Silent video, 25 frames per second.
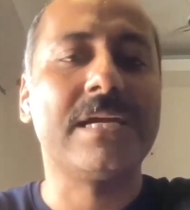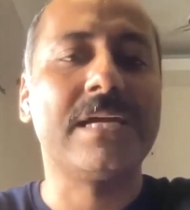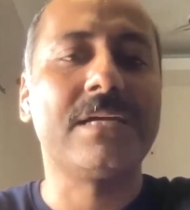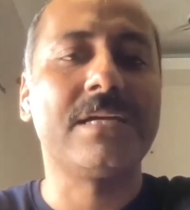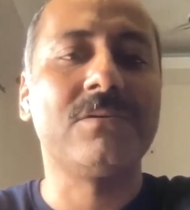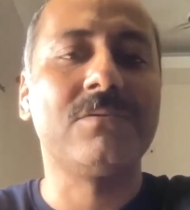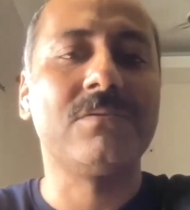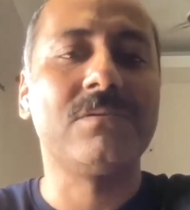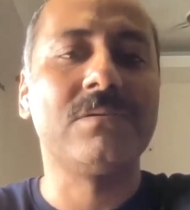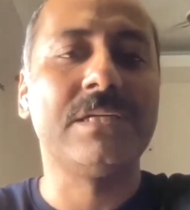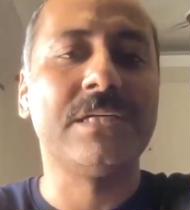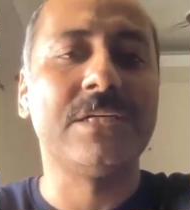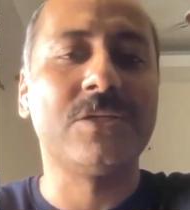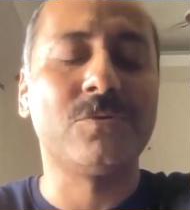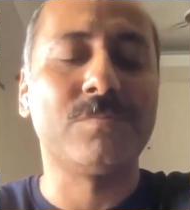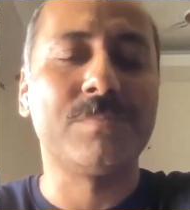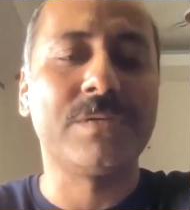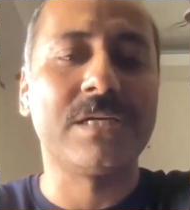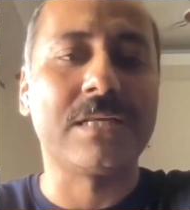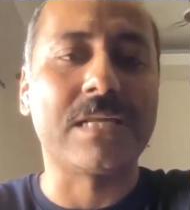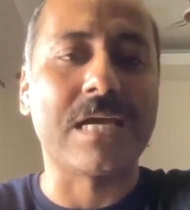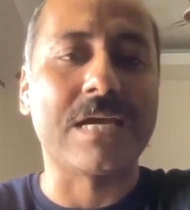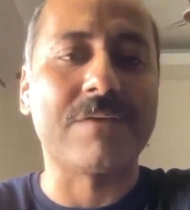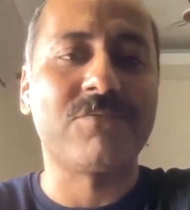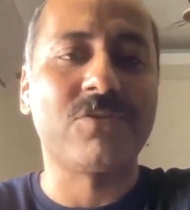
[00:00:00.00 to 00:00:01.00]
You need to be a
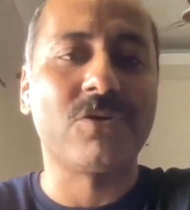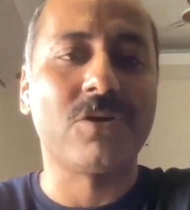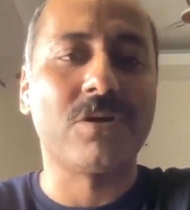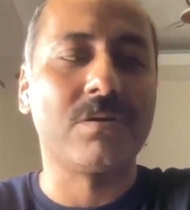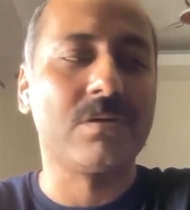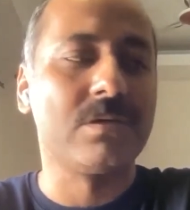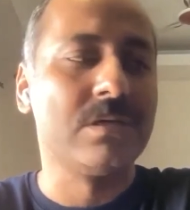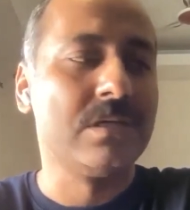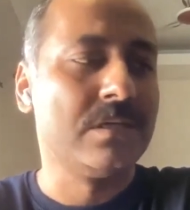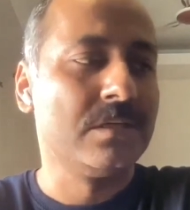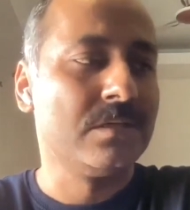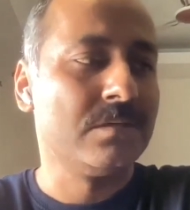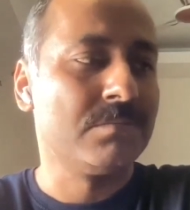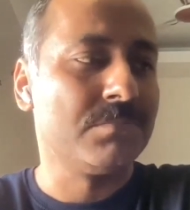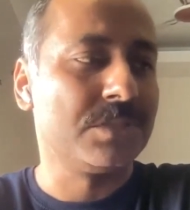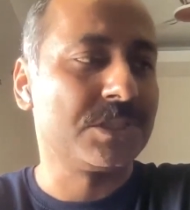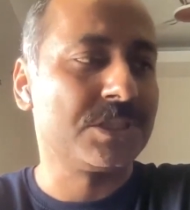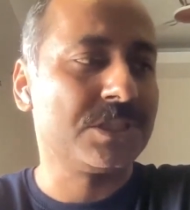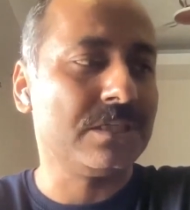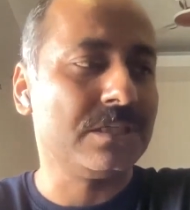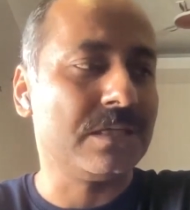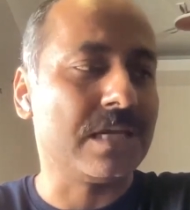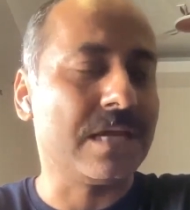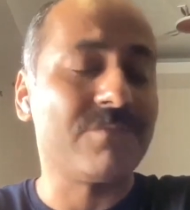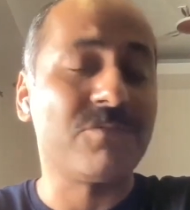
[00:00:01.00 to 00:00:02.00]
lifelong
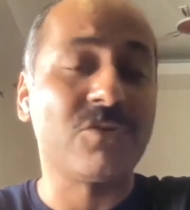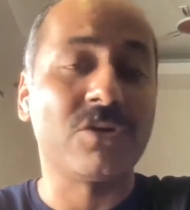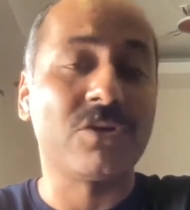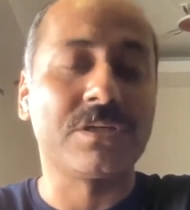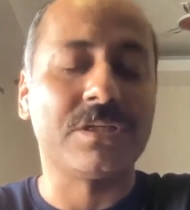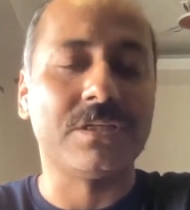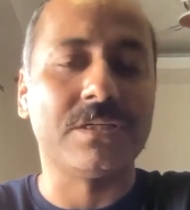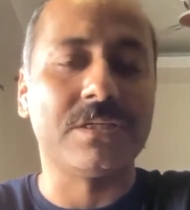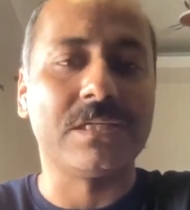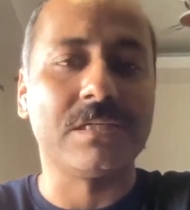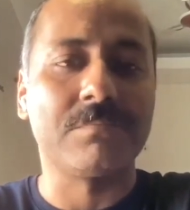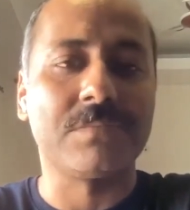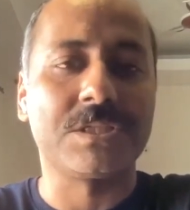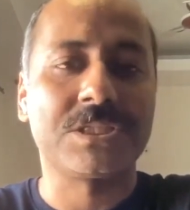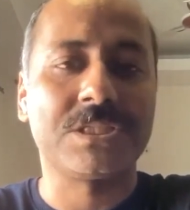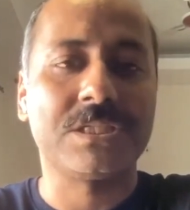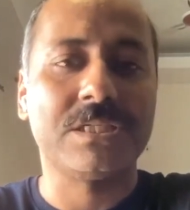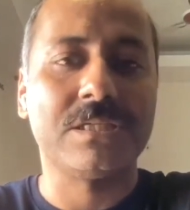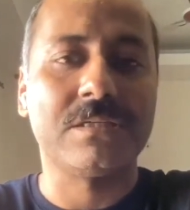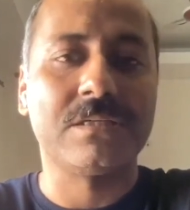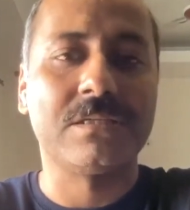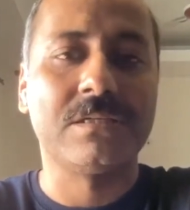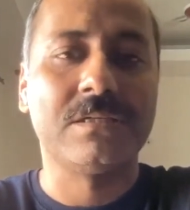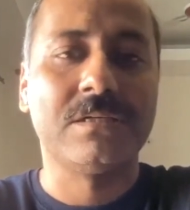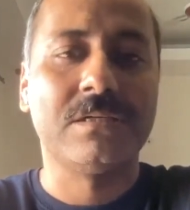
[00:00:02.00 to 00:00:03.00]
machine, lifelong learning
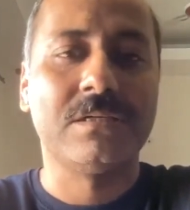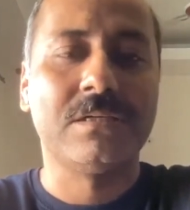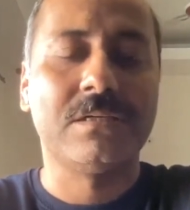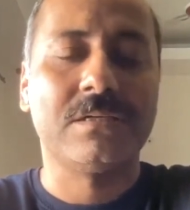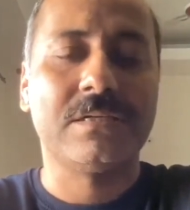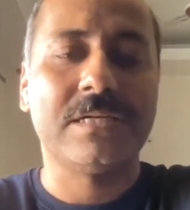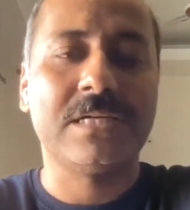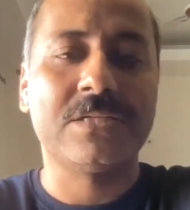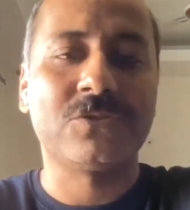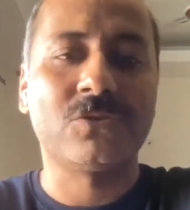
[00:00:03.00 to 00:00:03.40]
machine, right?